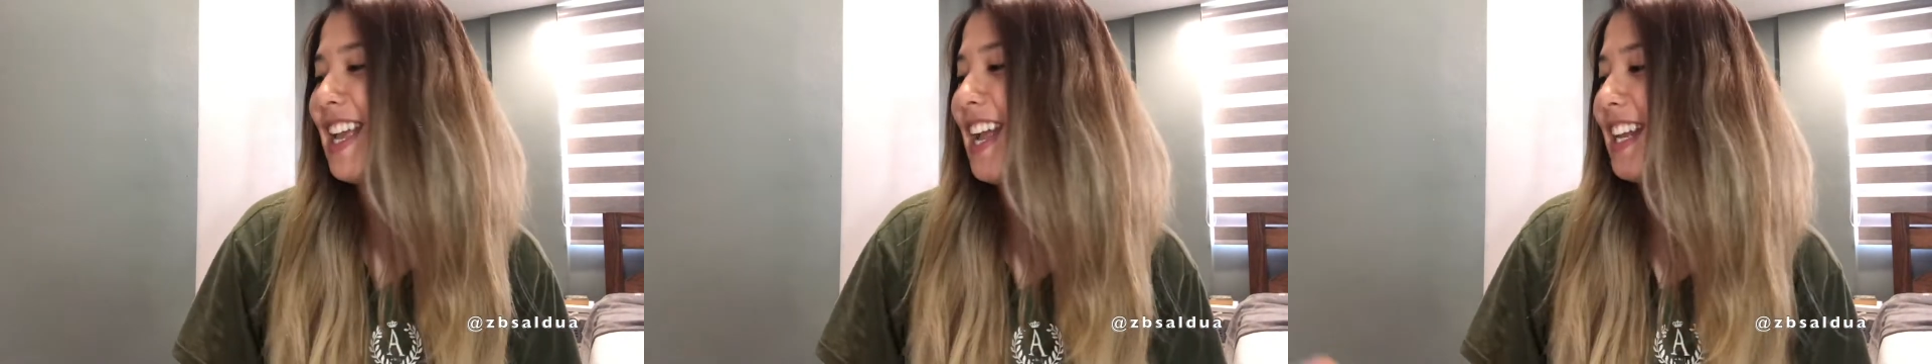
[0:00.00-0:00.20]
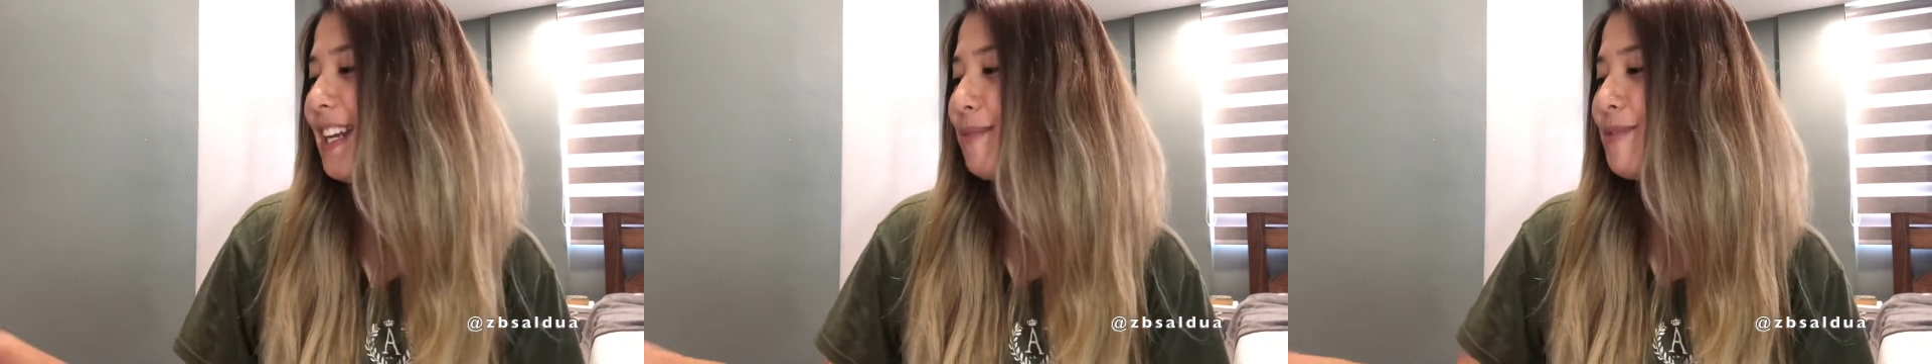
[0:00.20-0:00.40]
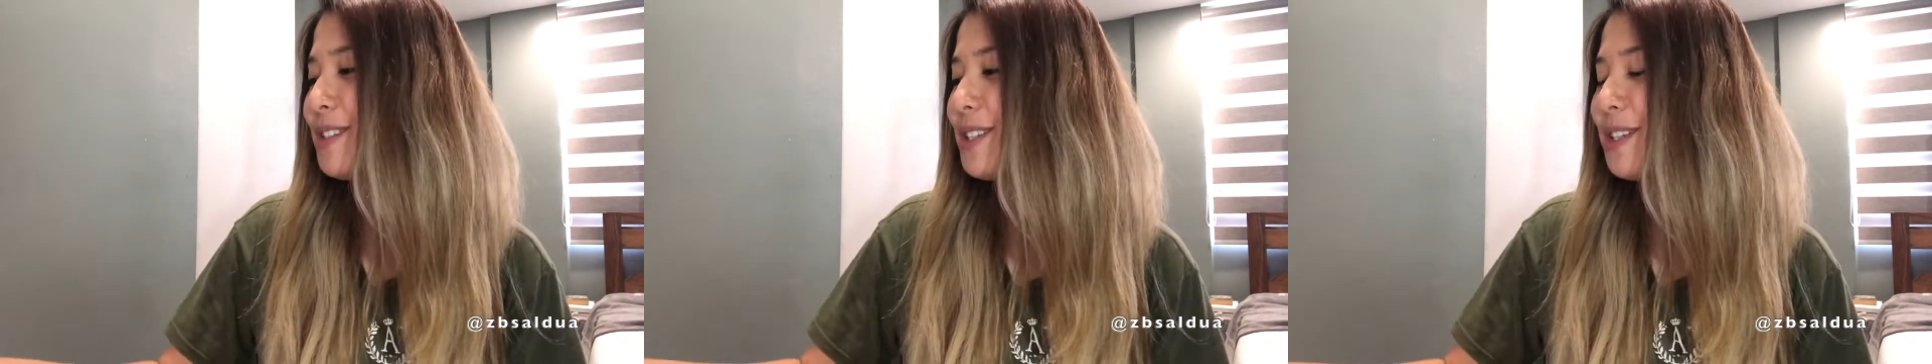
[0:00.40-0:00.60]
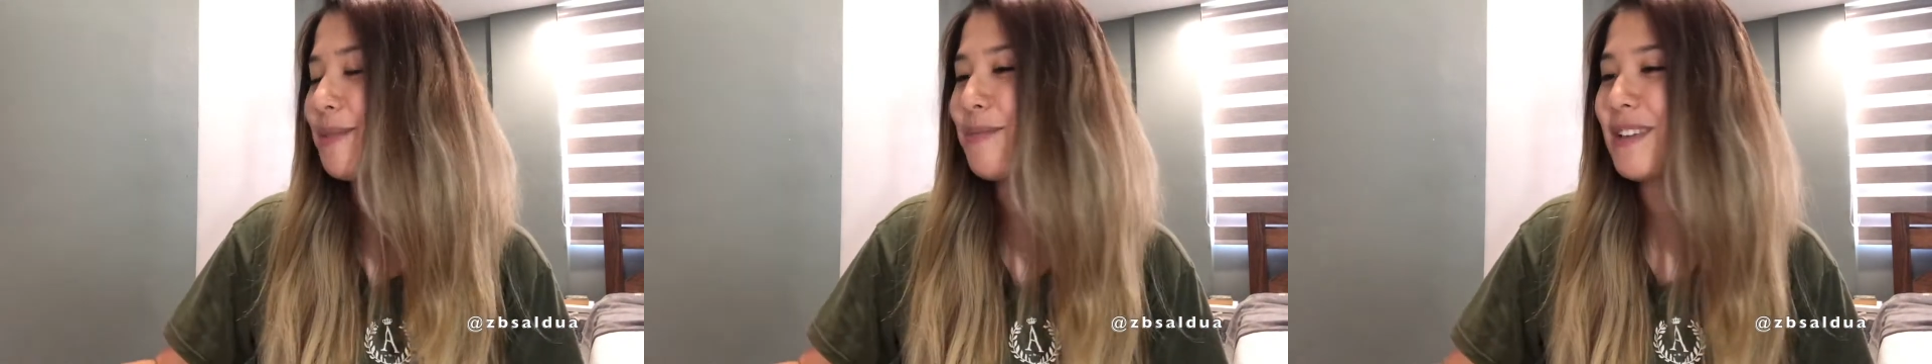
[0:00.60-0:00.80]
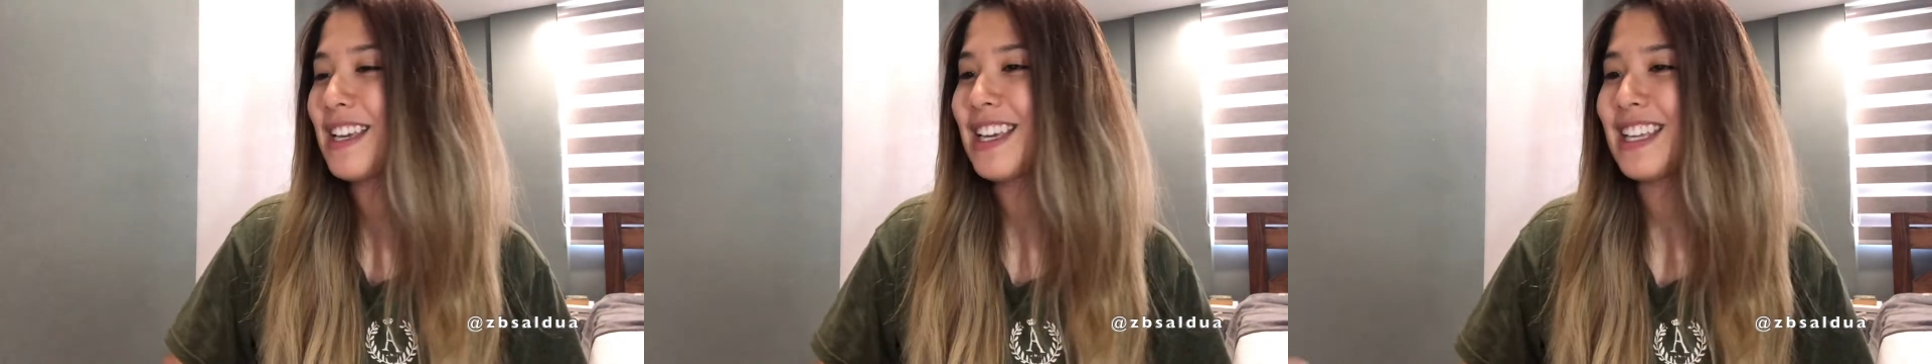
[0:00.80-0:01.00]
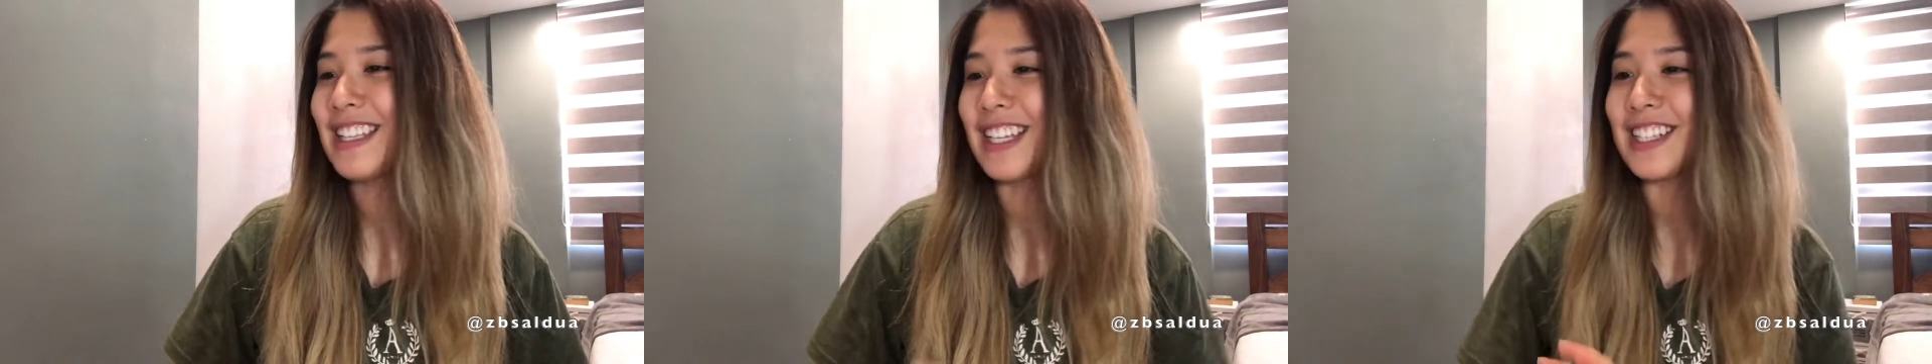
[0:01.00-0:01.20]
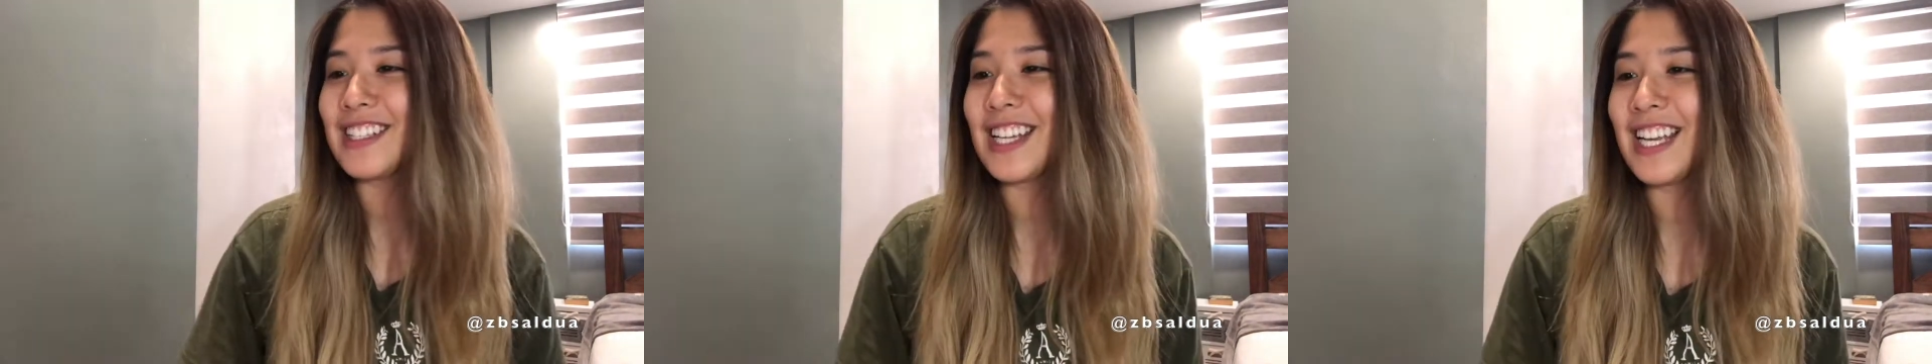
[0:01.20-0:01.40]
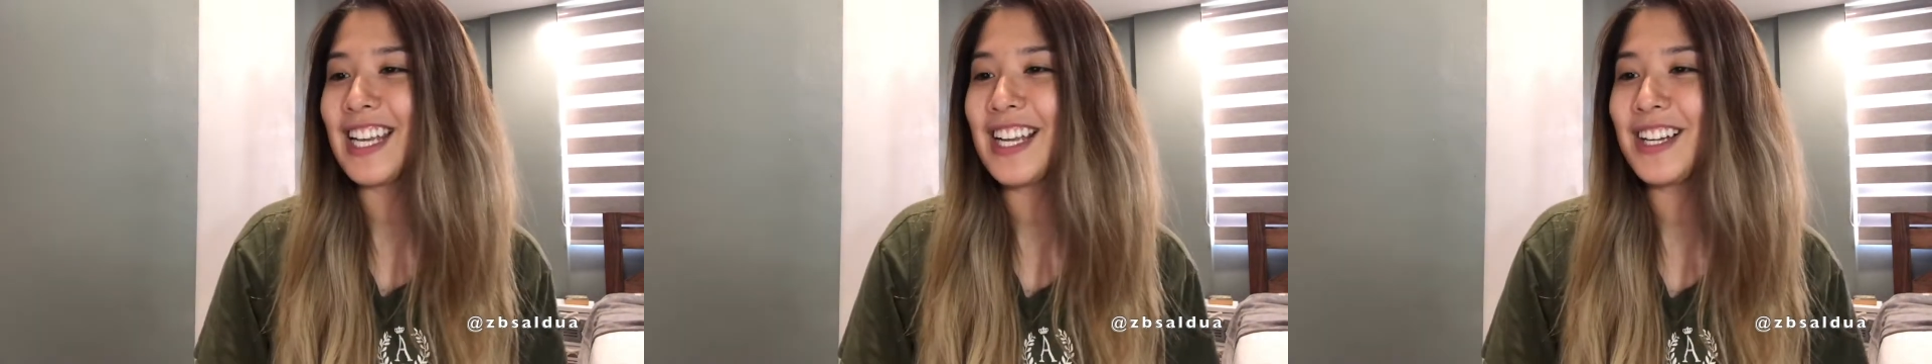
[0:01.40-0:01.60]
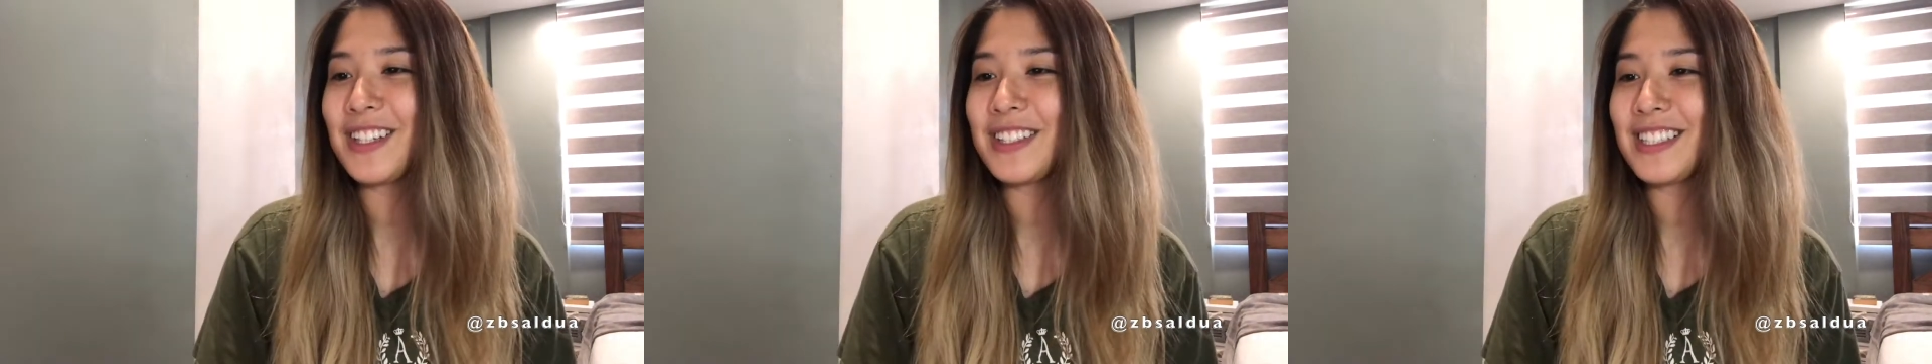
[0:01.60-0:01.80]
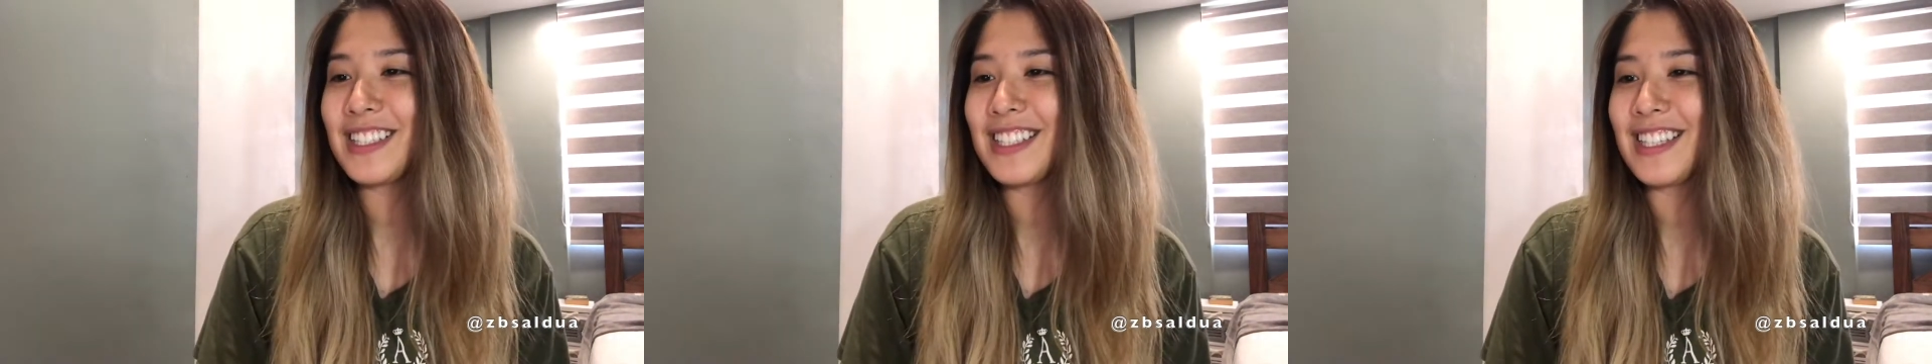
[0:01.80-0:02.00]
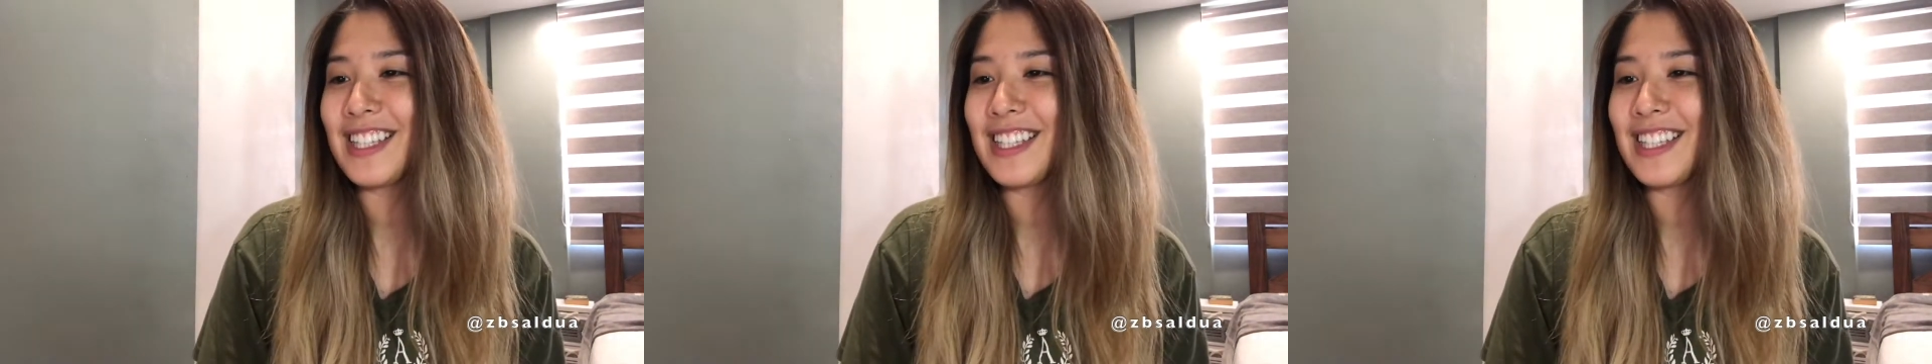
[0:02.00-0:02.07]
and I'm just gonna be like checking out